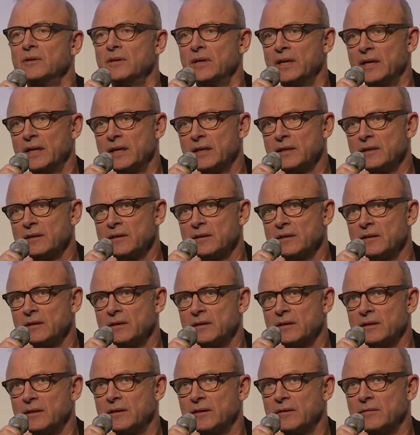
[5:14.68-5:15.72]
And
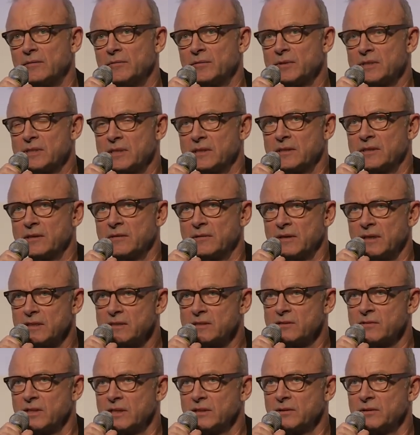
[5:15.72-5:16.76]
we said,
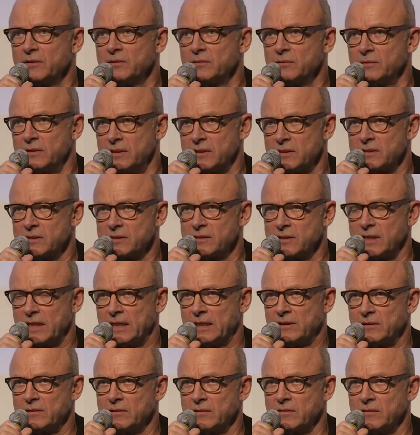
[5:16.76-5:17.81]
let's try to do this.
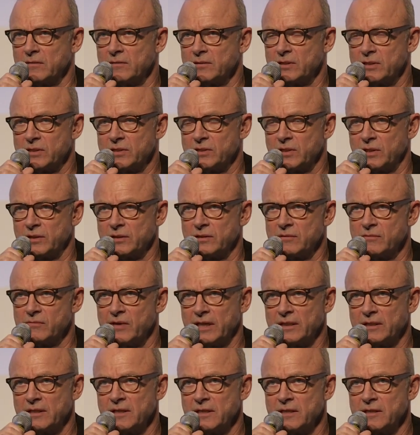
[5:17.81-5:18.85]
And she started
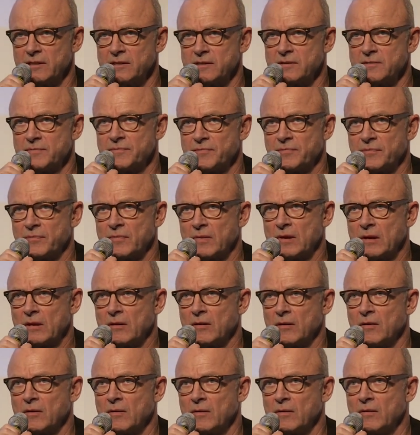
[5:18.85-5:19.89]
writing it.
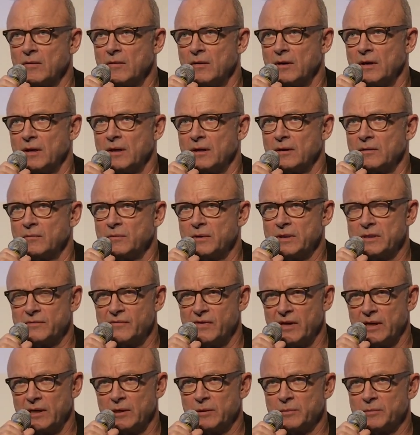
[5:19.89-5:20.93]
And we
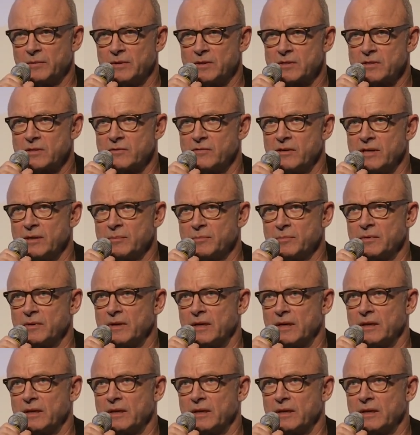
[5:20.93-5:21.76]
developed the script.